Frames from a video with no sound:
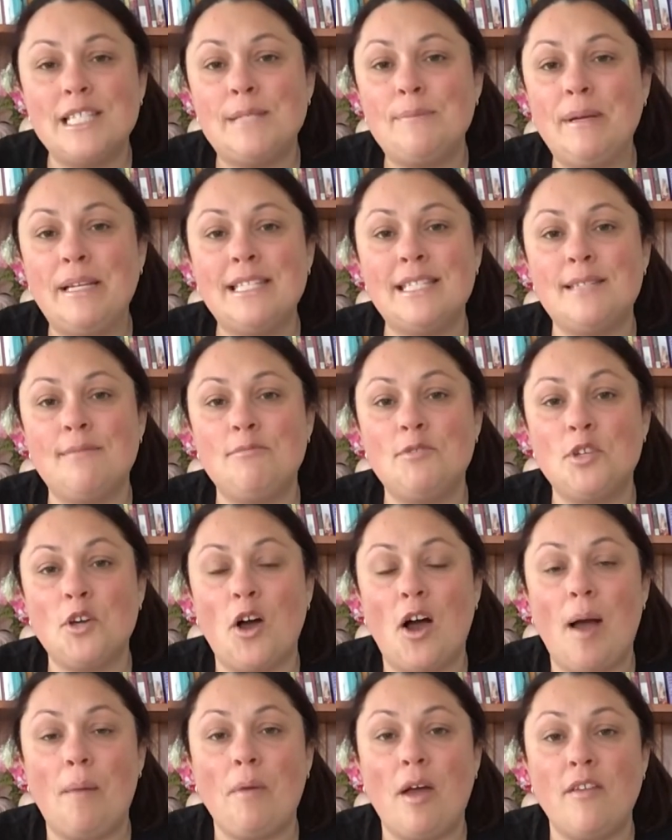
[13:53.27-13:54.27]
spend some
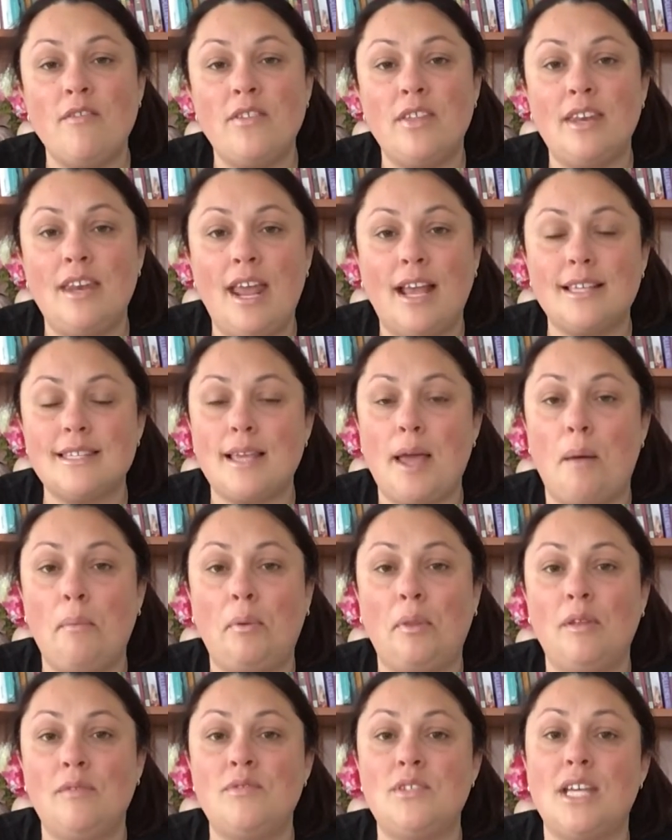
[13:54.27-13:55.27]
time over the next
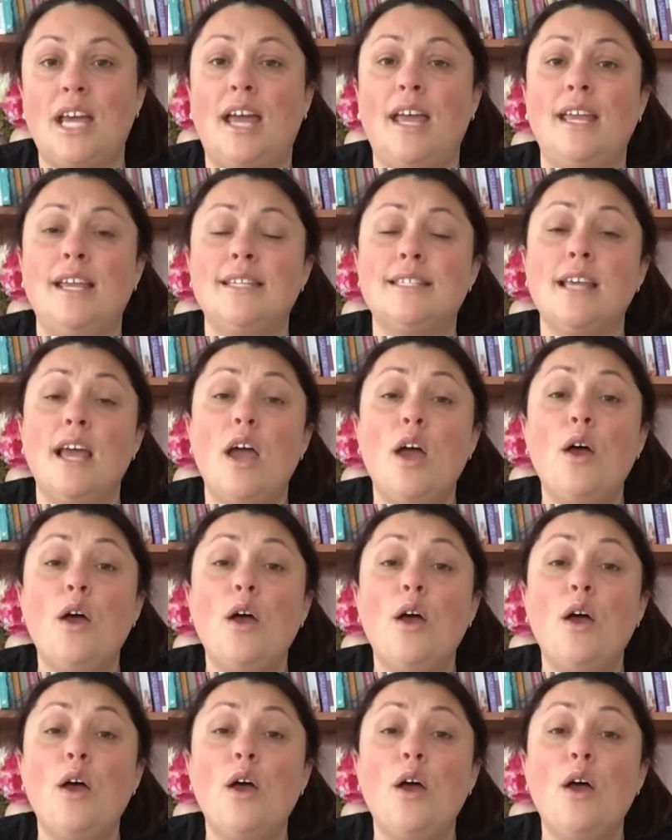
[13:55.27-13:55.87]
couple of days